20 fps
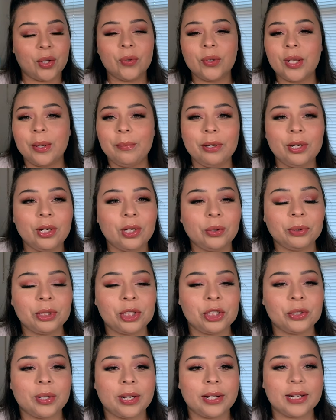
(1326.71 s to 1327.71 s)
Let me know what
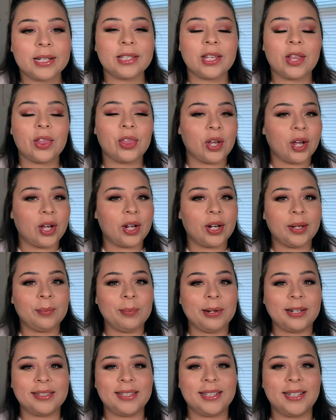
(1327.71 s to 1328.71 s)
you guys thought
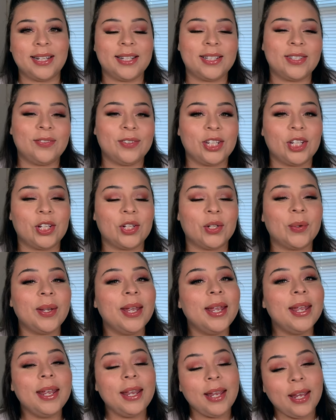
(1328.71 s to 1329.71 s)
about today's video.
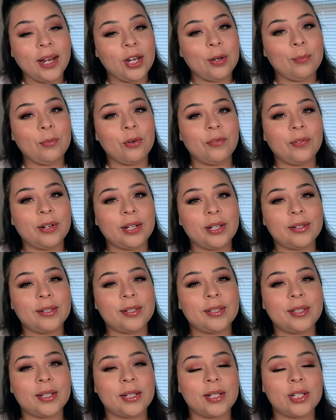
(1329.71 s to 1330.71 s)
Any more video
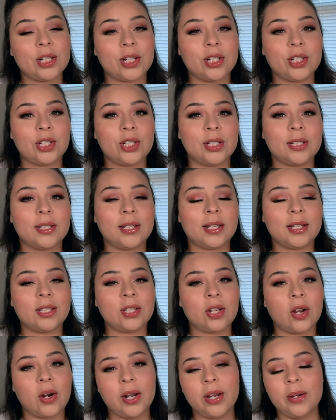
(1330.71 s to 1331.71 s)
suggestions?
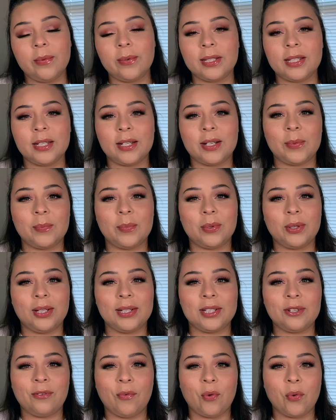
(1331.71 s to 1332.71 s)
Sorry it wasn't a
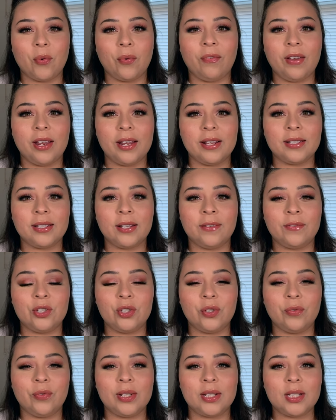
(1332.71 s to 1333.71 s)
complete full face of
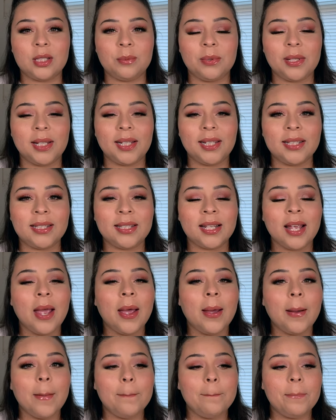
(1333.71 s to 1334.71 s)
Juvia's Place,
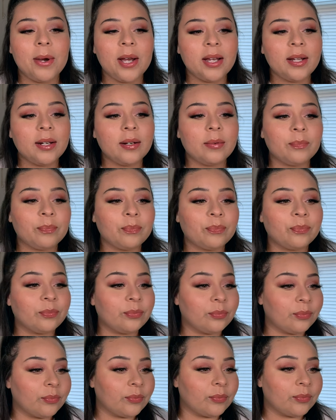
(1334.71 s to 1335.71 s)
but
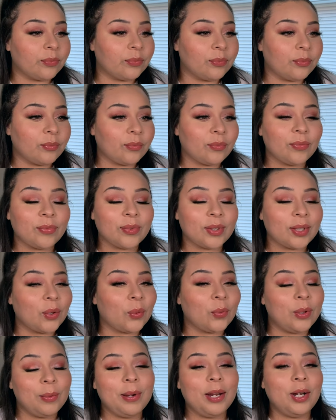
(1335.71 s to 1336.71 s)

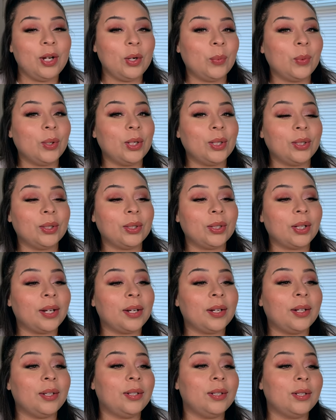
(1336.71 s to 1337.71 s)
we made it work and
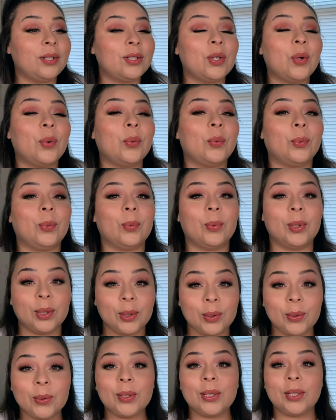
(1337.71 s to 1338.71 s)
it looks
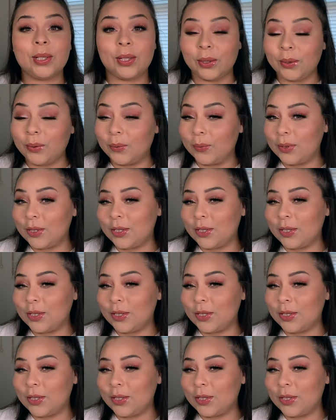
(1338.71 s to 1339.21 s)
real cute.